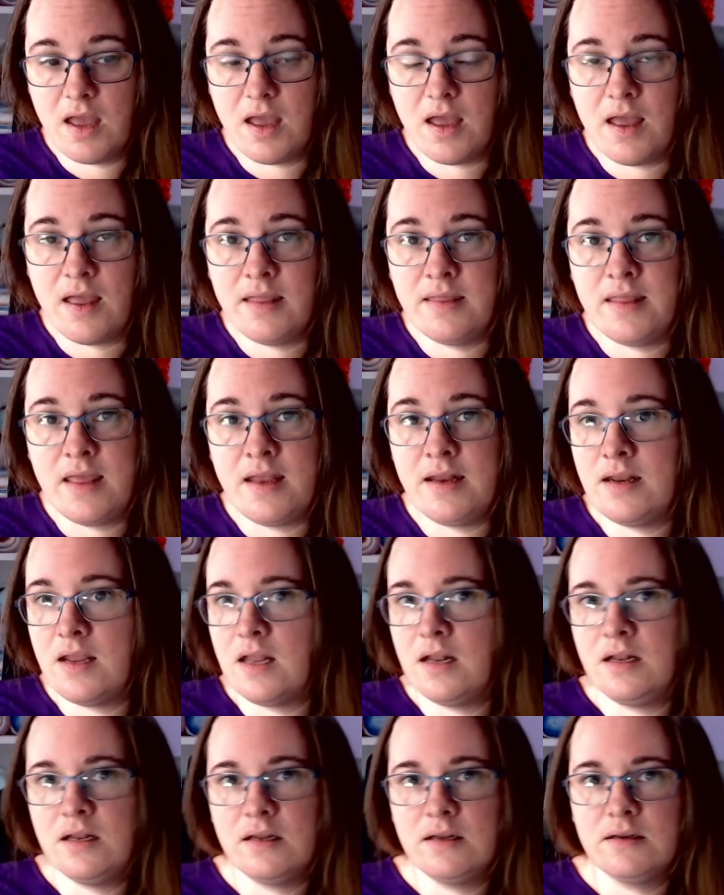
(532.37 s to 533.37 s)
and then
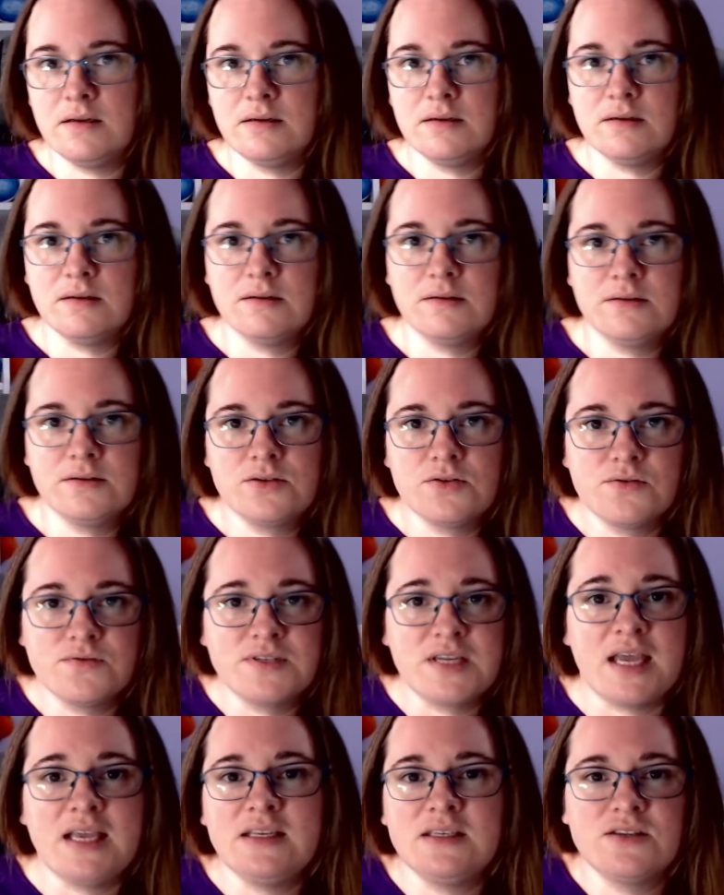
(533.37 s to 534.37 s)
sort of
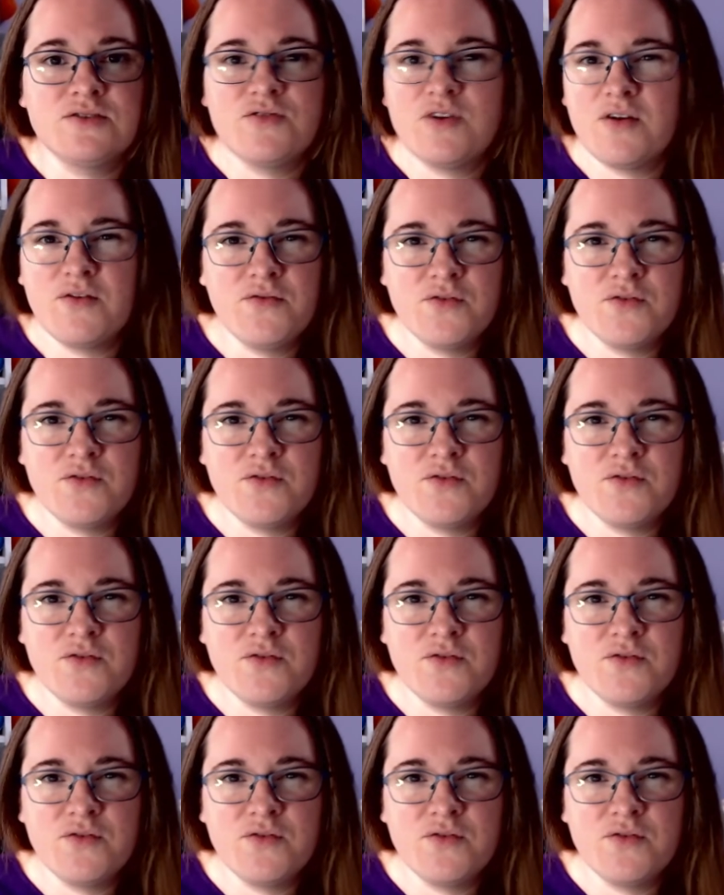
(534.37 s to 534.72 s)
takes three or